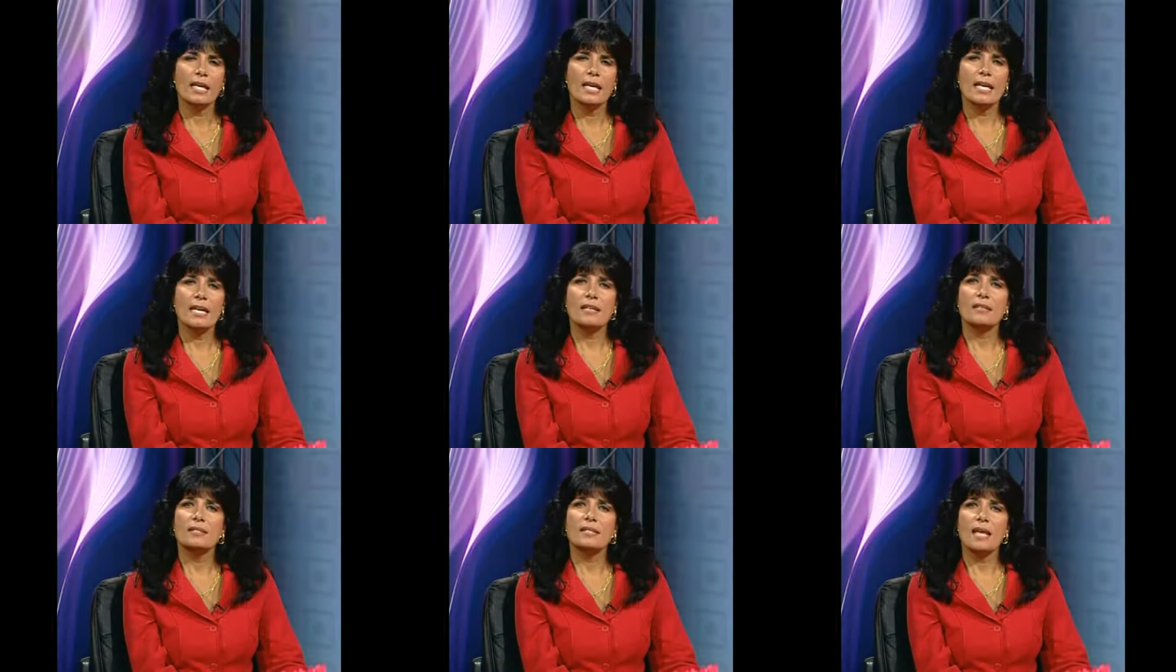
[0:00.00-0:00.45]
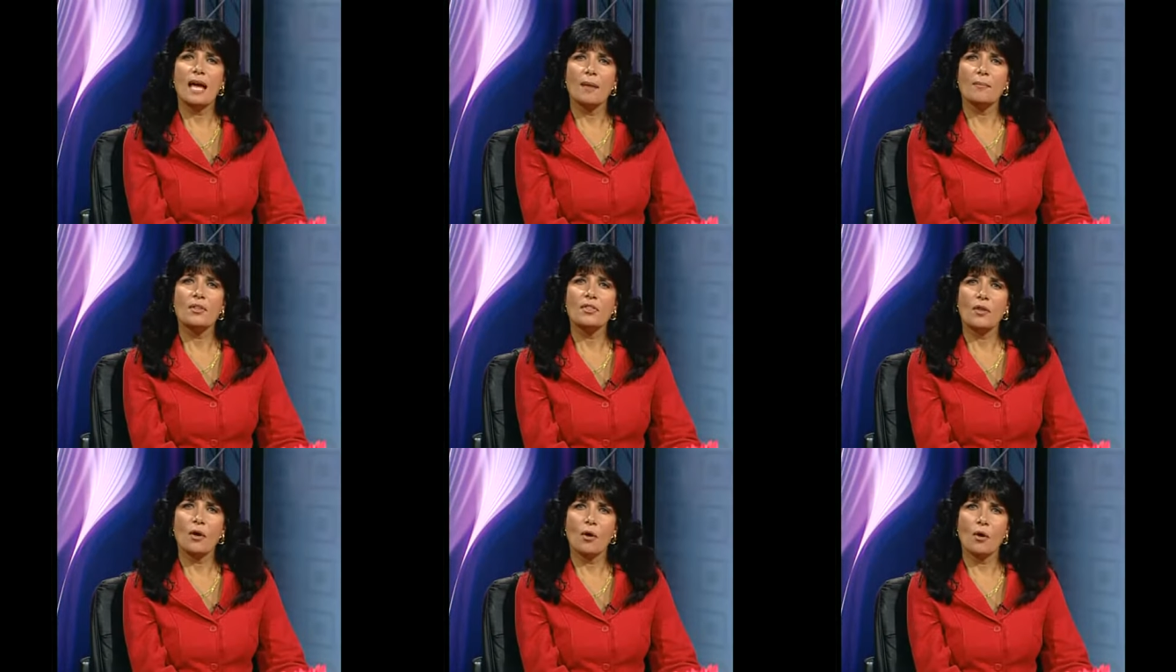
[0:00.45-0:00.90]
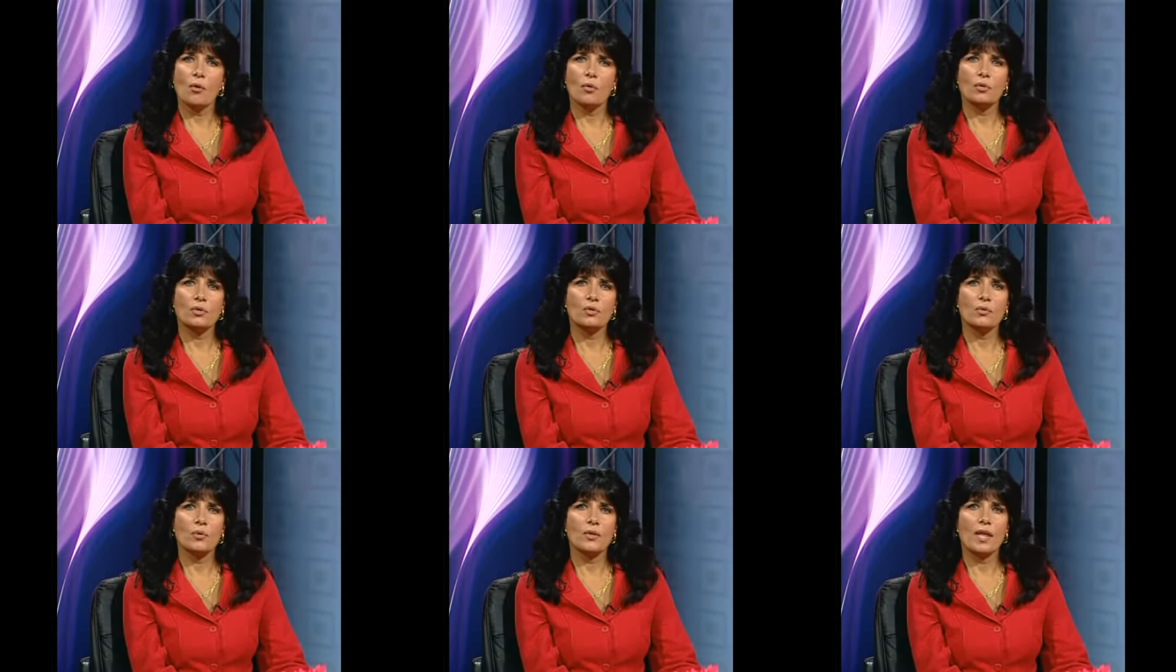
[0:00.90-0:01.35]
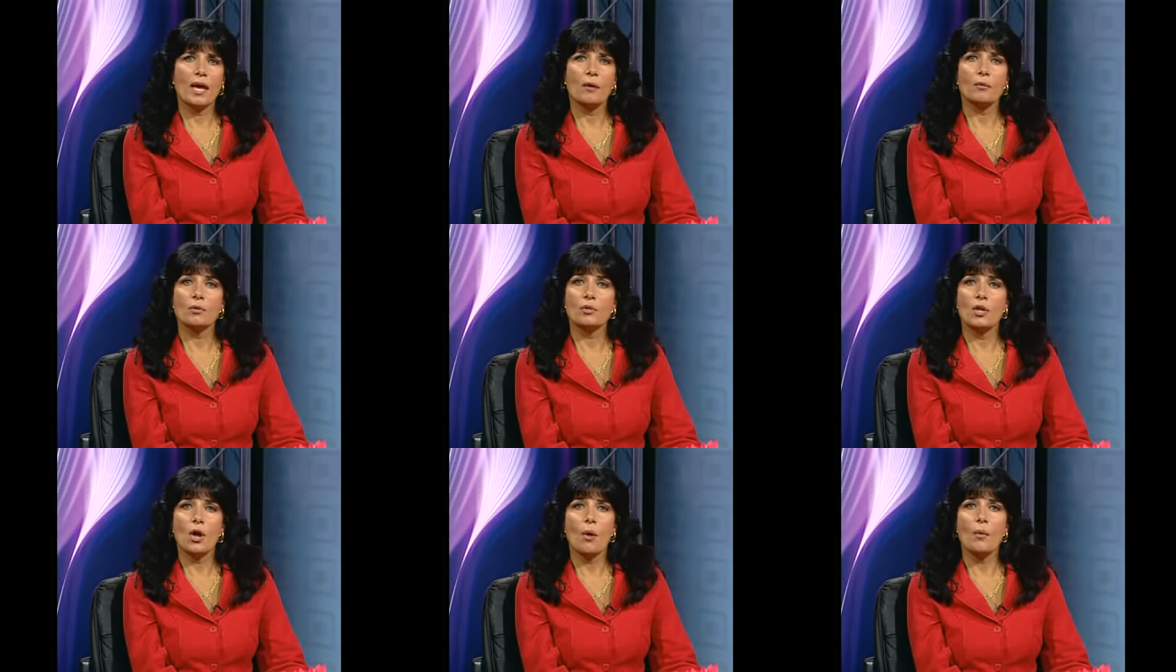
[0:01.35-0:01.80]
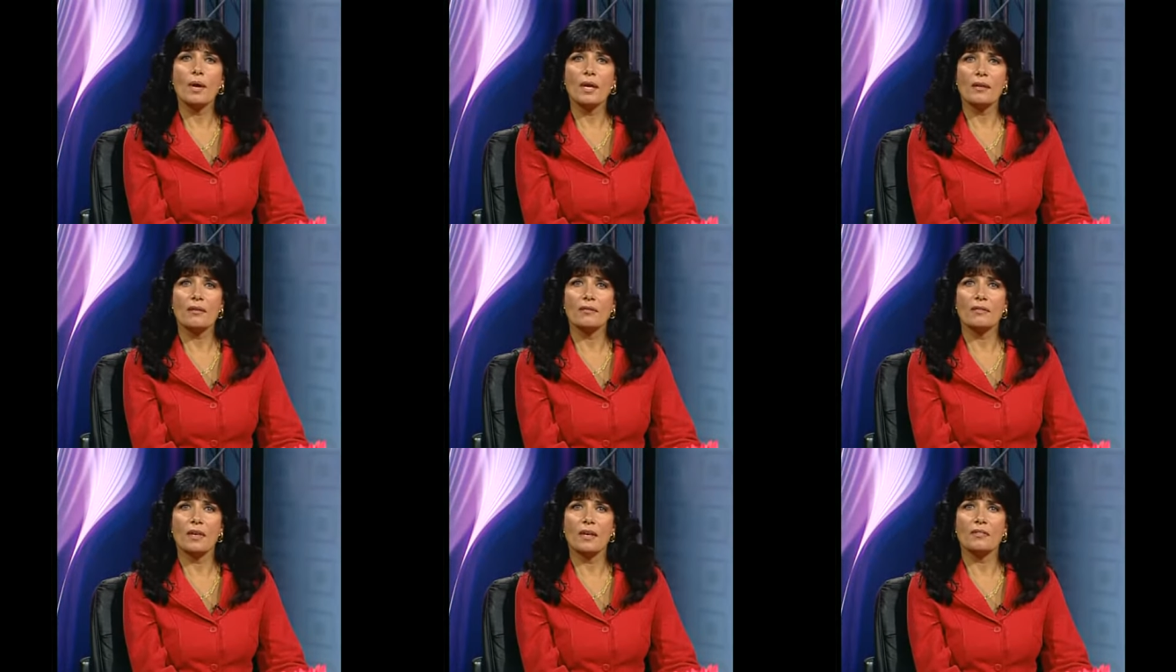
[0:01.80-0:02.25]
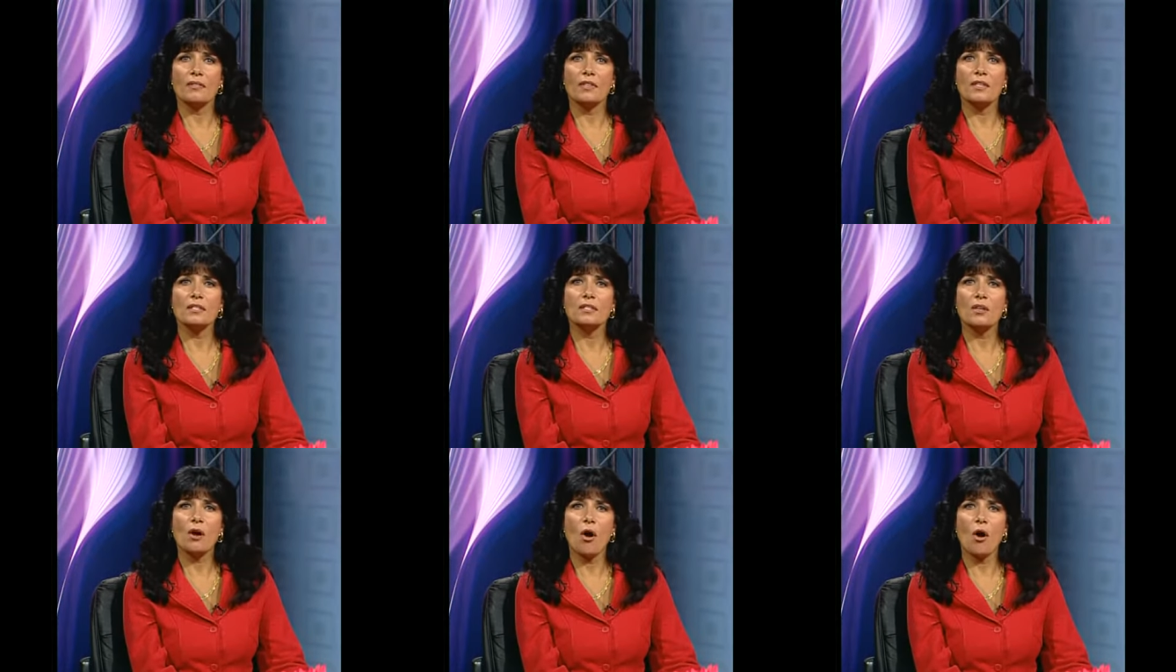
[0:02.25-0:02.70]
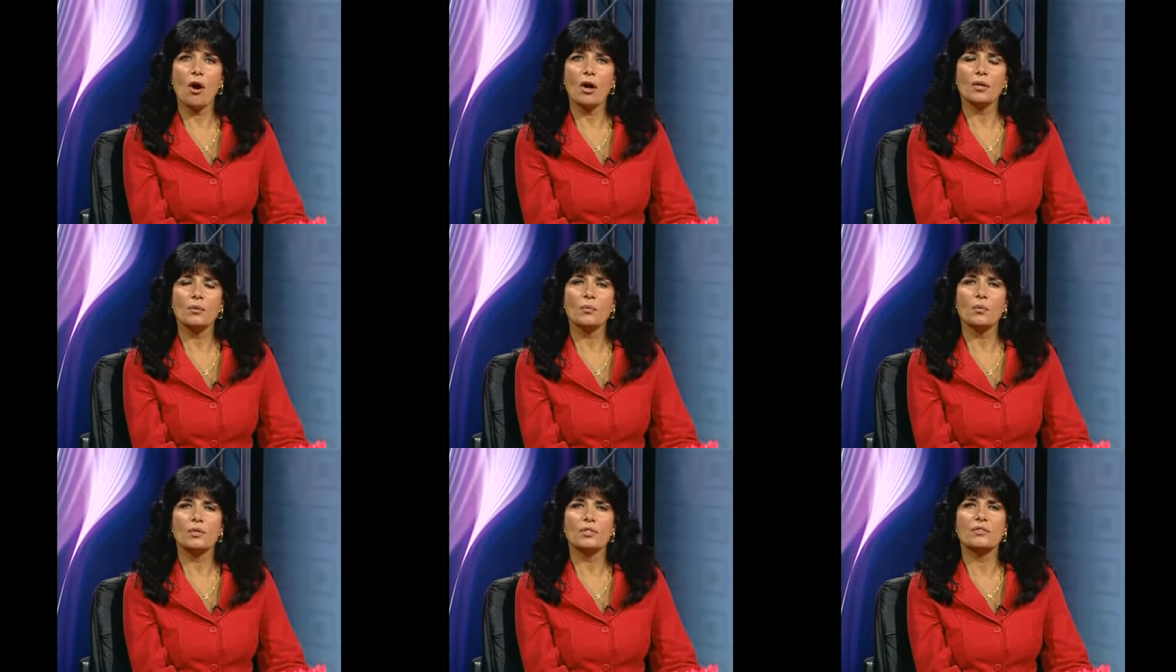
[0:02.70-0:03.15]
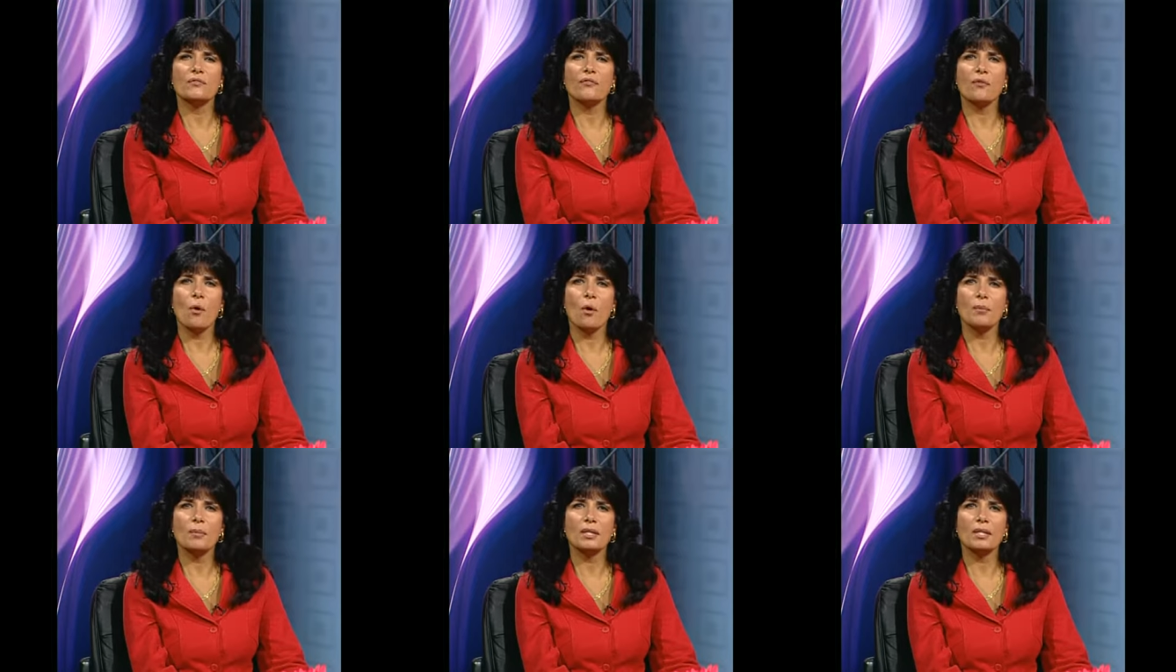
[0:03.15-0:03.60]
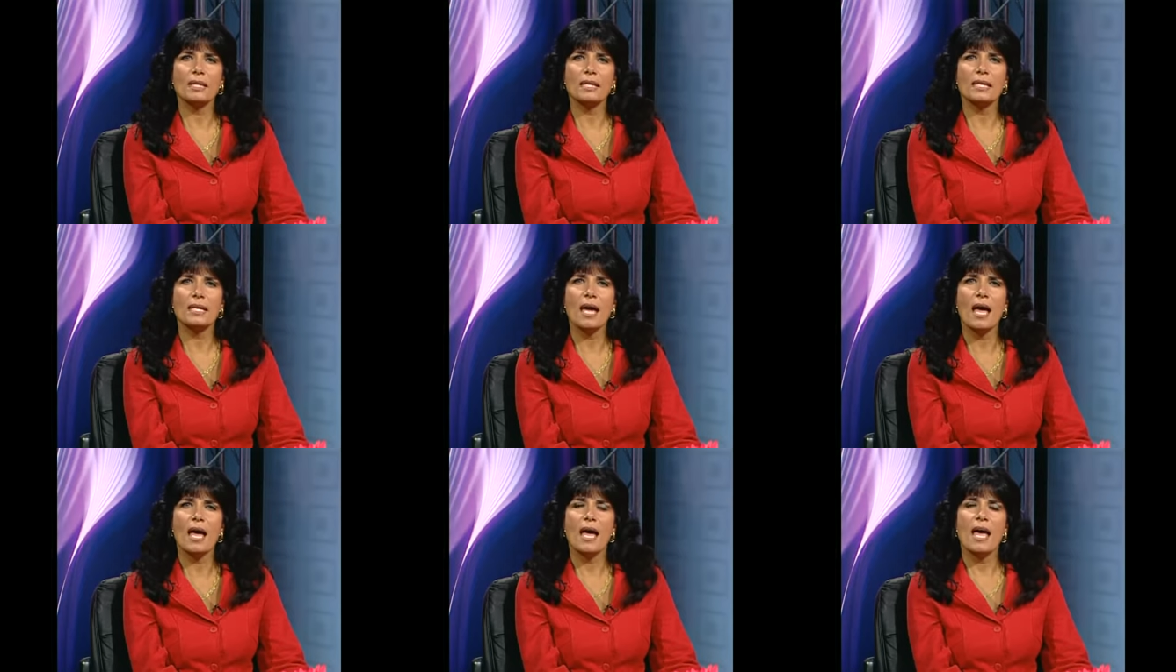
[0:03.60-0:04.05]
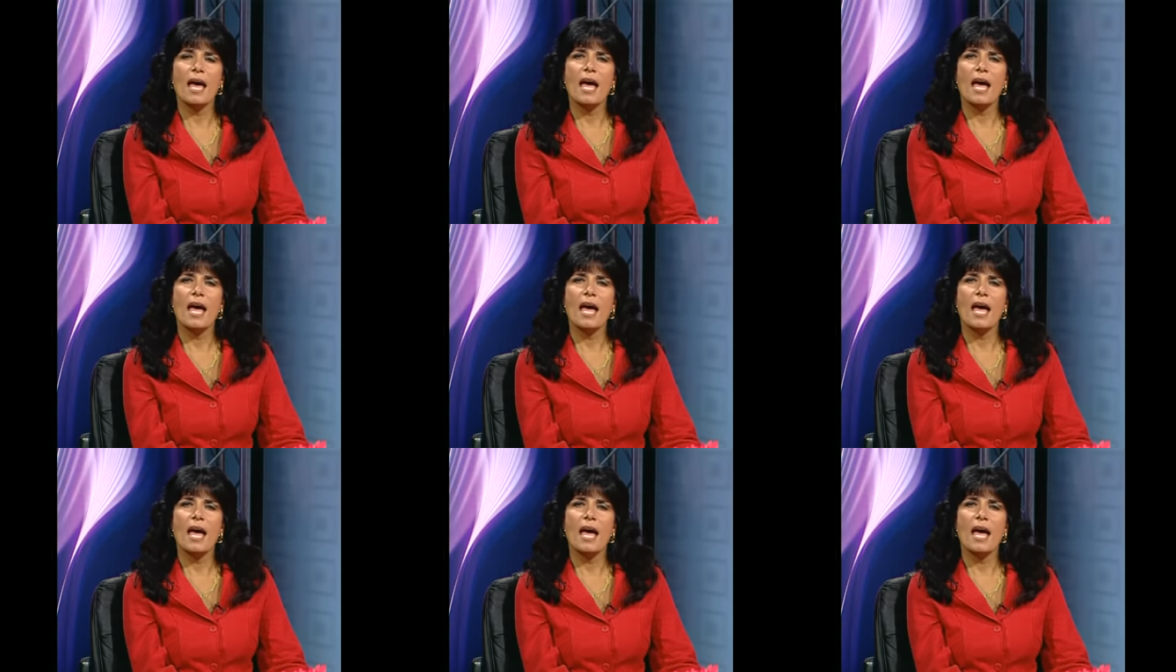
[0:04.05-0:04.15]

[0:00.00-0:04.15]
He examined the host without knowing that this heart was formerly